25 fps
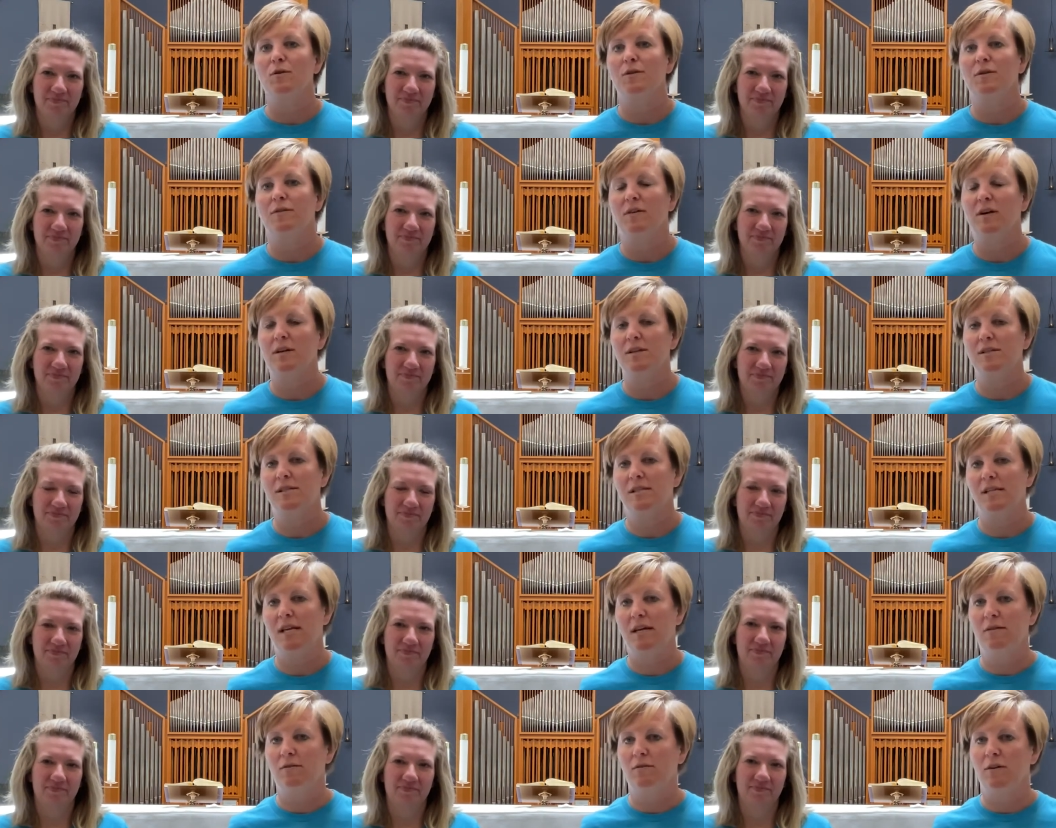Speaker 1: of our
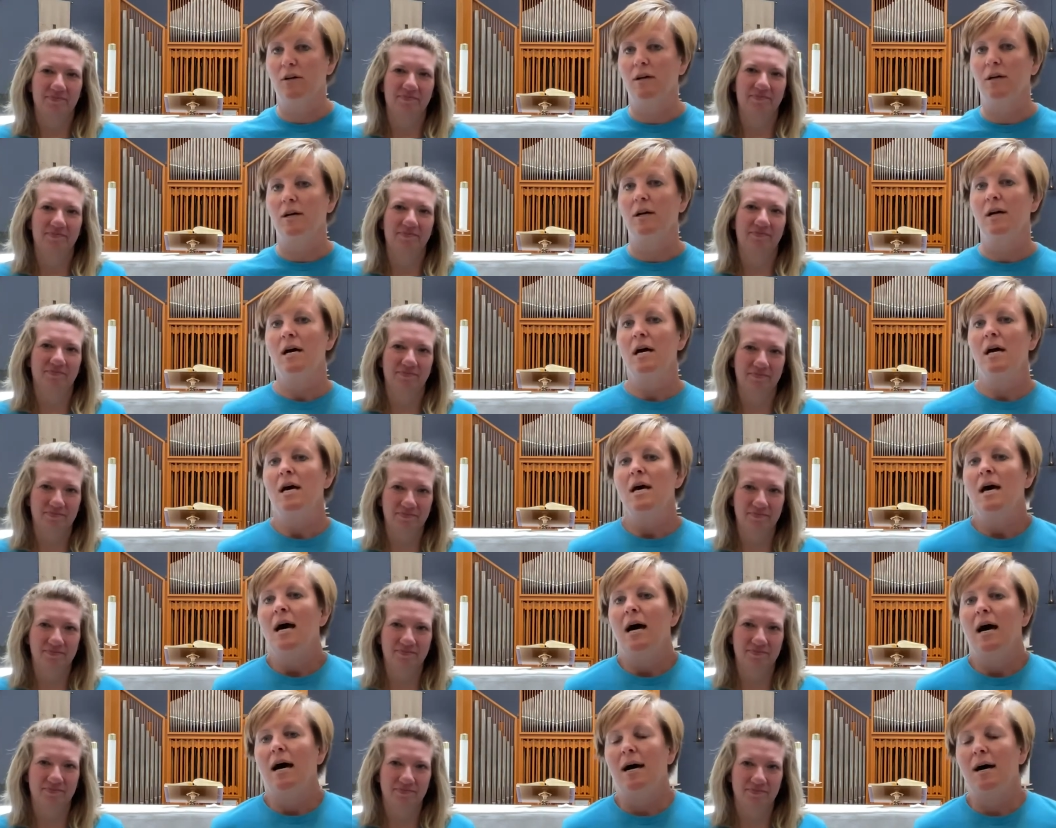Savior.
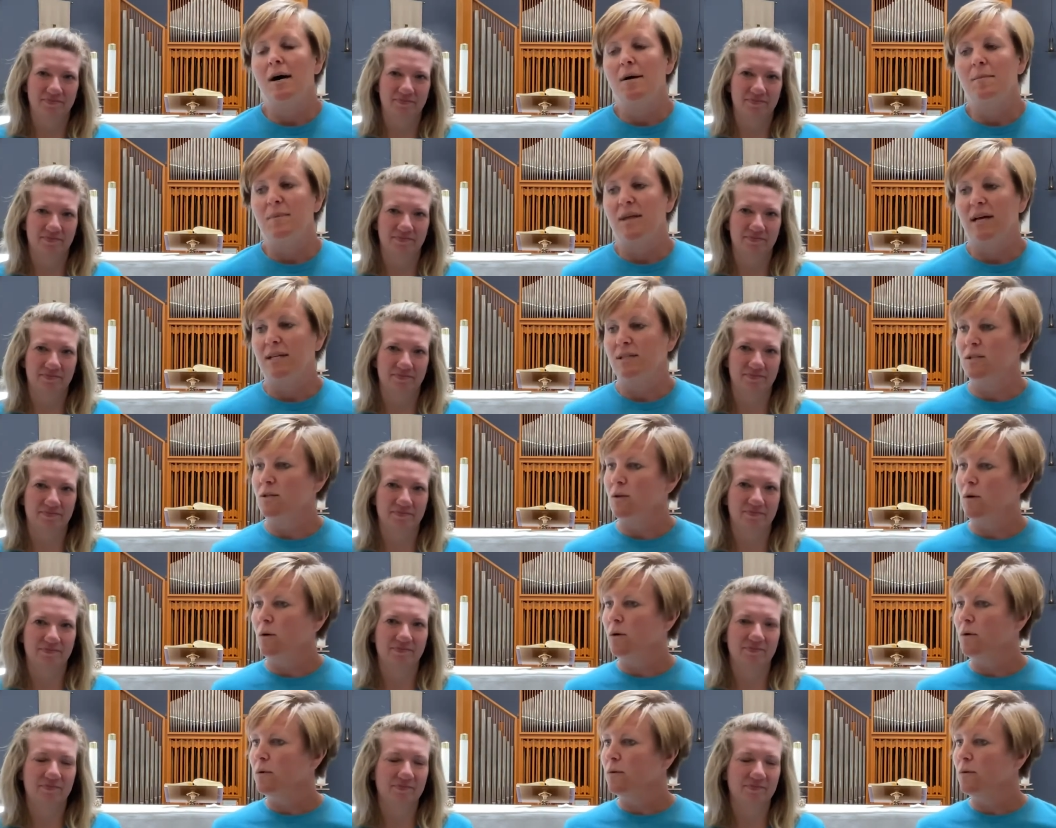Um, that's the whole